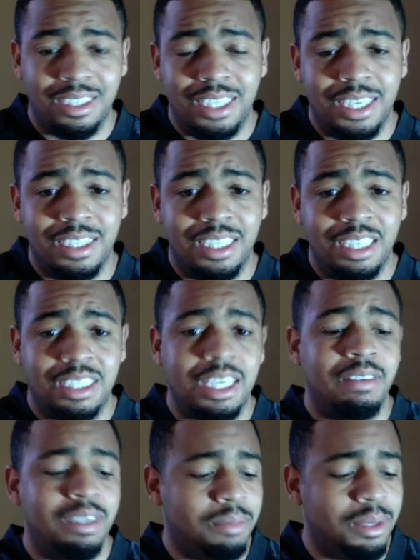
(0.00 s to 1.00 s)
guaranteed.
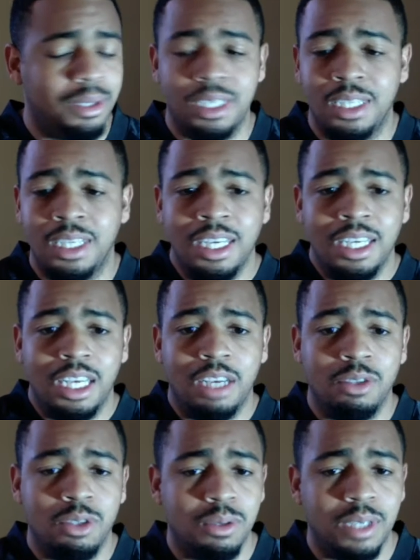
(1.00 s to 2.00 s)
70 million. If you
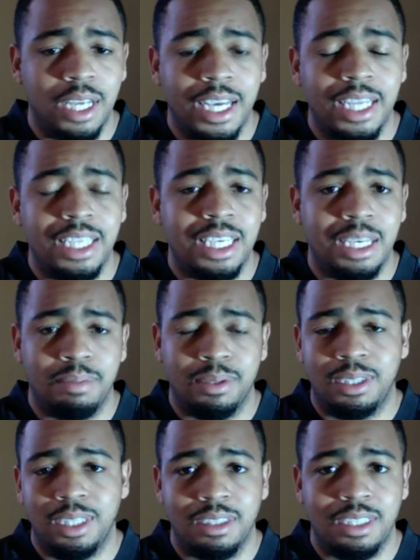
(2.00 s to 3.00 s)
do an
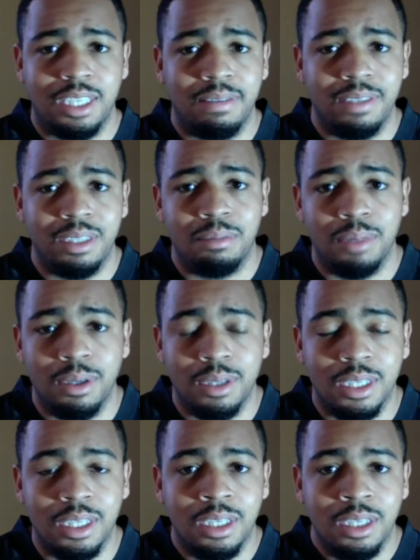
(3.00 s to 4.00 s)
88% of 70
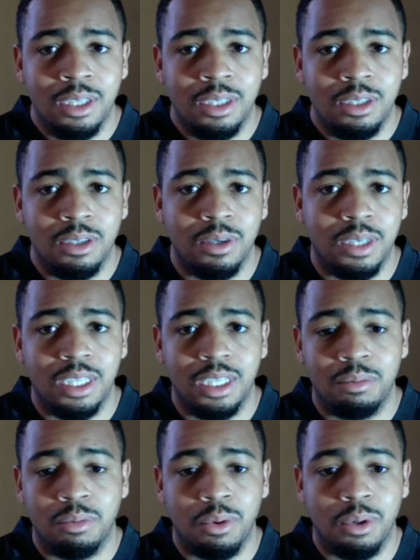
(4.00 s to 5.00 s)
million, you're
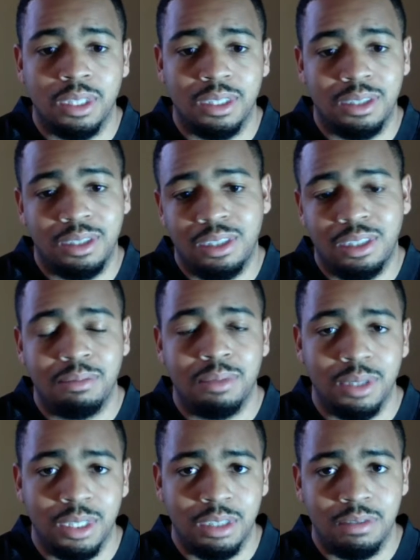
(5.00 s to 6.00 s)
getting more than 60
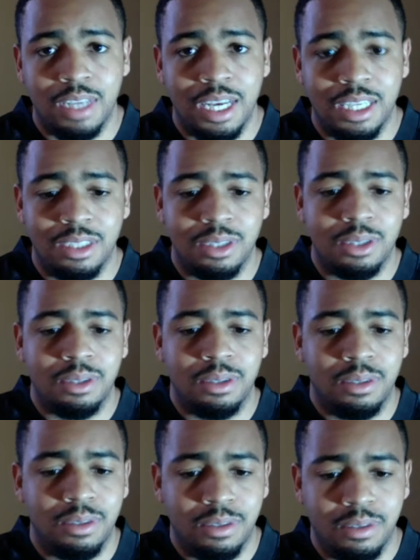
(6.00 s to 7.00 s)
million of that deal.
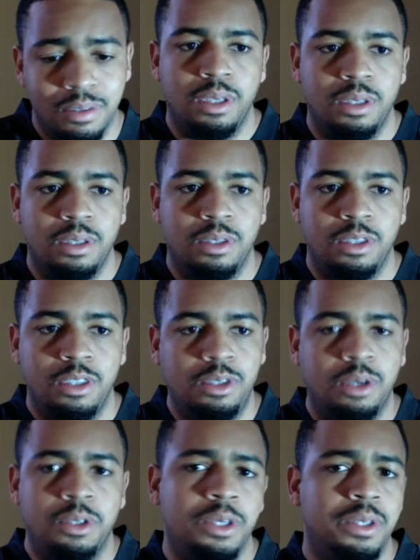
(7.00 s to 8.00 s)
So
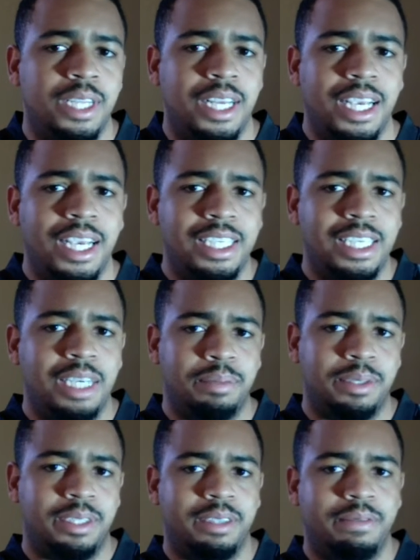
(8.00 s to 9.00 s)
using that
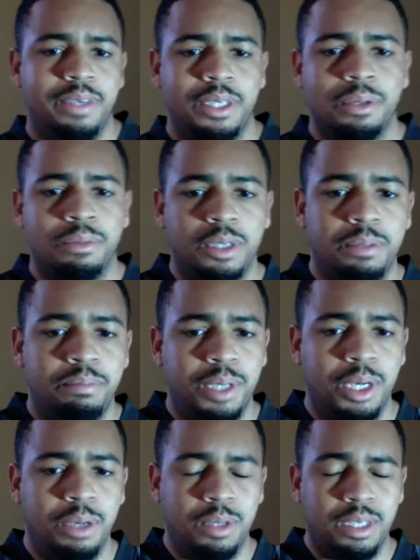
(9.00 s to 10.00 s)
88% figure, which
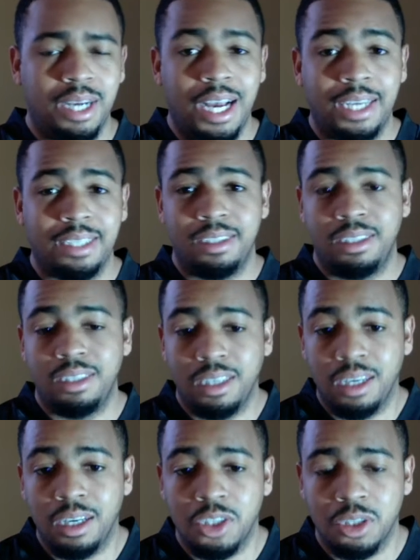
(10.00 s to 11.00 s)
Bell would likely see
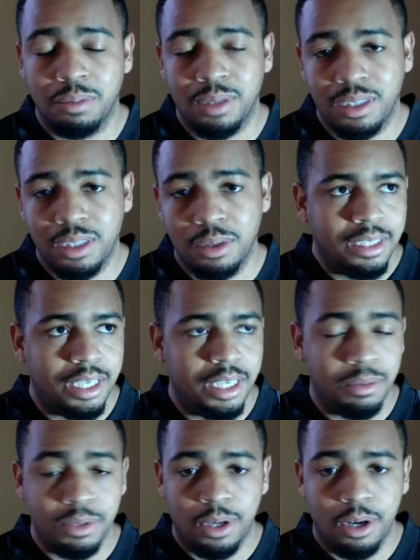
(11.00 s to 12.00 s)
100% that he
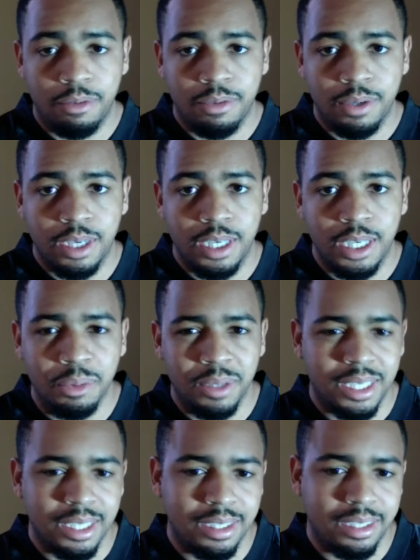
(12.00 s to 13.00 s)
was offered, he would
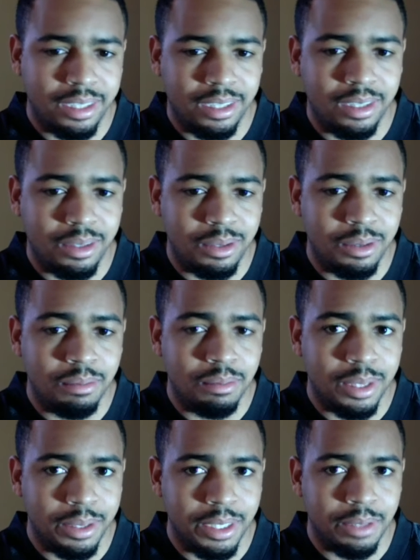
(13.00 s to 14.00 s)
get 62
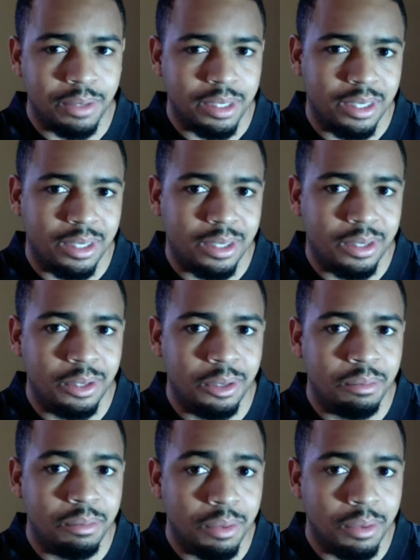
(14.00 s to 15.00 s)
million, which is still
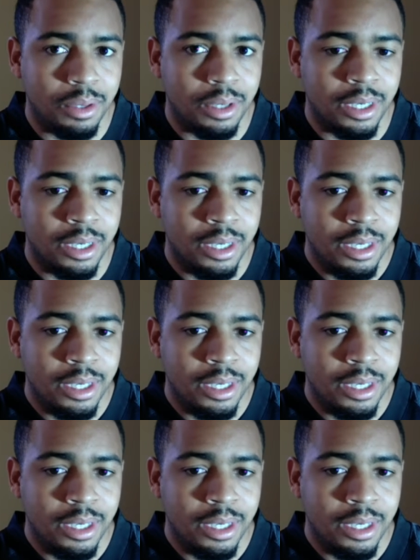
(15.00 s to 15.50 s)
more